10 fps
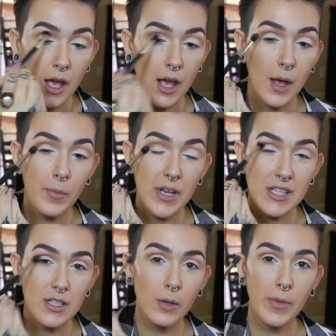and but it's
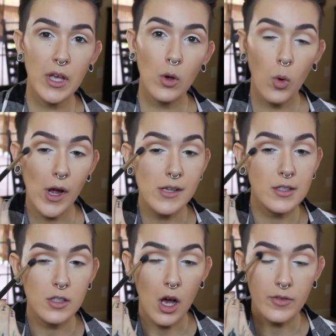still being quite
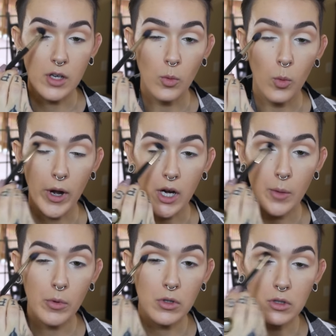soft and
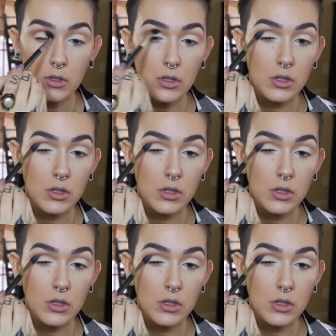wearable.